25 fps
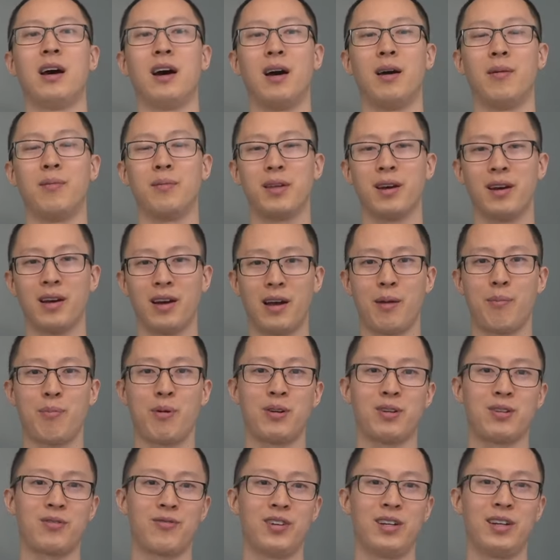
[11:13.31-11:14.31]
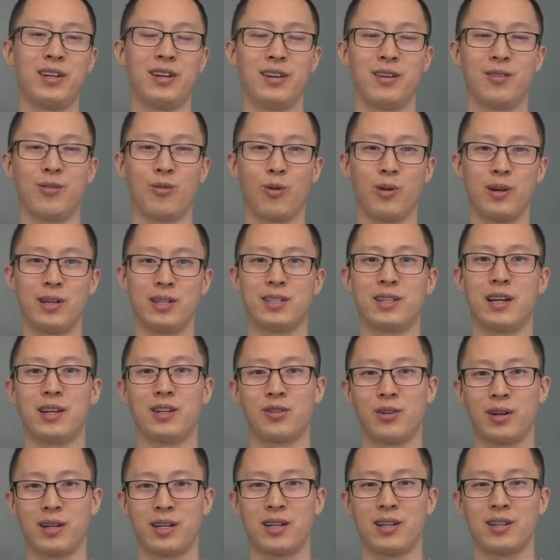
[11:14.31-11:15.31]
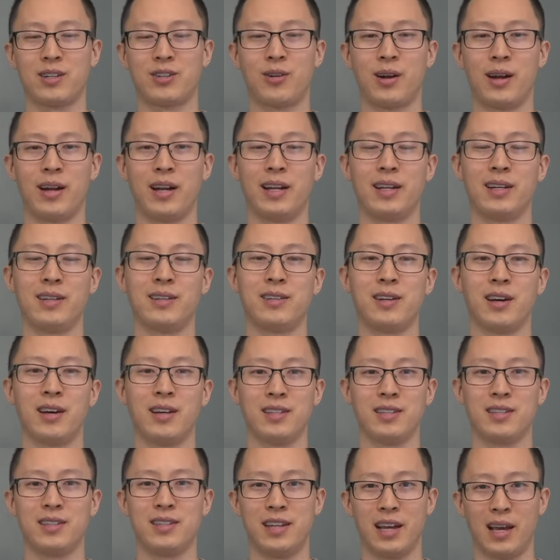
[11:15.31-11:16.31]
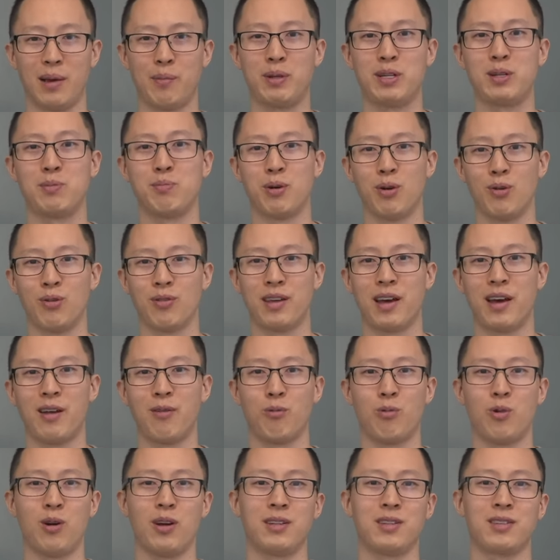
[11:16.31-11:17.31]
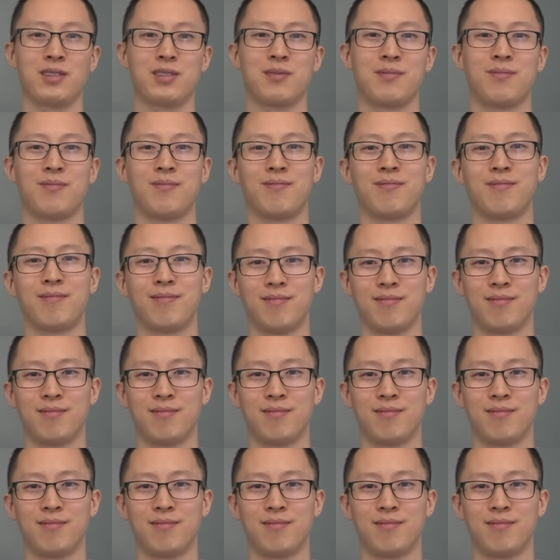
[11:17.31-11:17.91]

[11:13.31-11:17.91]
Um, the hypertrophy or eccentric training does damage both at once.